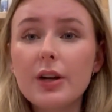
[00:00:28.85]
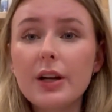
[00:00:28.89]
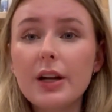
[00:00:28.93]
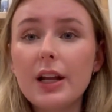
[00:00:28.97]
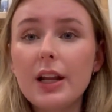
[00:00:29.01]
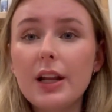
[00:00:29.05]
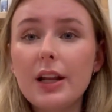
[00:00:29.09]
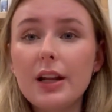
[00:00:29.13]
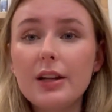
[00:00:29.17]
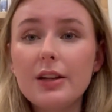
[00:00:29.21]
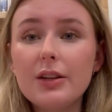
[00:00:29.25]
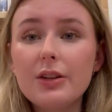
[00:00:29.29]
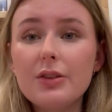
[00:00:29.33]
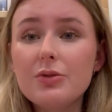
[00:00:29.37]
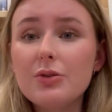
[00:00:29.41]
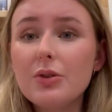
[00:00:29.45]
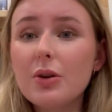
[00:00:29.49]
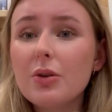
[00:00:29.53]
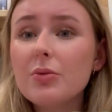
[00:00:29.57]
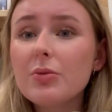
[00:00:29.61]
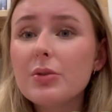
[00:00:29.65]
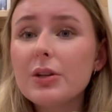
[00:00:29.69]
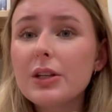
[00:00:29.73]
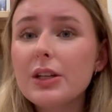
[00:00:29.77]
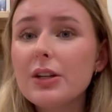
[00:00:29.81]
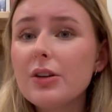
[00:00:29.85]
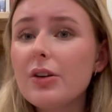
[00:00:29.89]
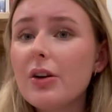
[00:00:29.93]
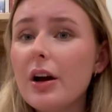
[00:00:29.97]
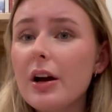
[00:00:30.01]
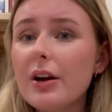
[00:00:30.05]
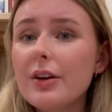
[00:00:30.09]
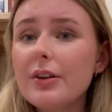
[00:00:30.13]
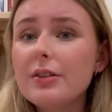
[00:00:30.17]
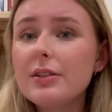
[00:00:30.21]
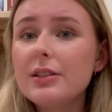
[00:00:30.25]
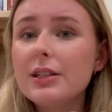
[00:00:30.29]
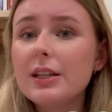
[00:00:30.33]
it and you don't really know how
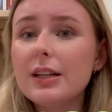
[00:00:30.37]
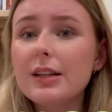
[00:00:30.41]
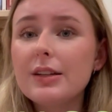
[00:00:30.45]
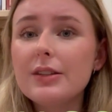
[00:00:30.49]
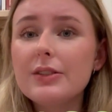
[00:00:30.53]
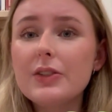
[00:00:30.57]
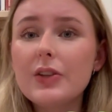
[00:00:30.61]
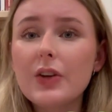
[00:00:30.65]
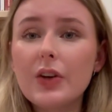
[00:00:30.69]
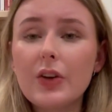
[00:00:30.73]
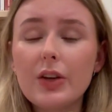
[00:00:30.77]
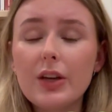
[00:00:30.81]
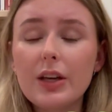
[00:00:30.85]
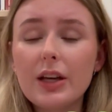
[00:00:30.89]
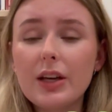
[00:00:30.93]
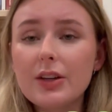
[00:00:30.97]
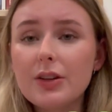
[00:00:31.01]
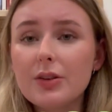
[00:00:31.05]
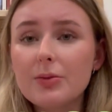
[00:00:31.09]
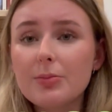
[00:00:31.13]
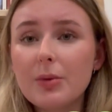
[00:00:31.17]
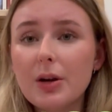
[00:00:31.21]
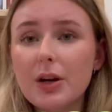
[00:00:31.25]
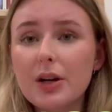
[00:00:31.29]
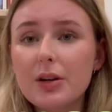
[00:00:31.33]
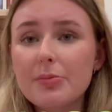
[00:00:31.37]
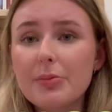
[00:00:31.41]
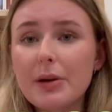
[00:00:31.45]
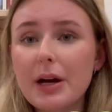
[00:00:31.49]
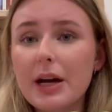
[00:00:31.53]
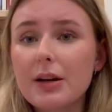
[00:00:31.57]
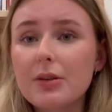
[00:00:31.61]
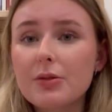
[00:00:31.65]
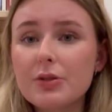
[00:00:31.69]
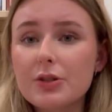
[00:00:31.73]
you did until you get your mark back,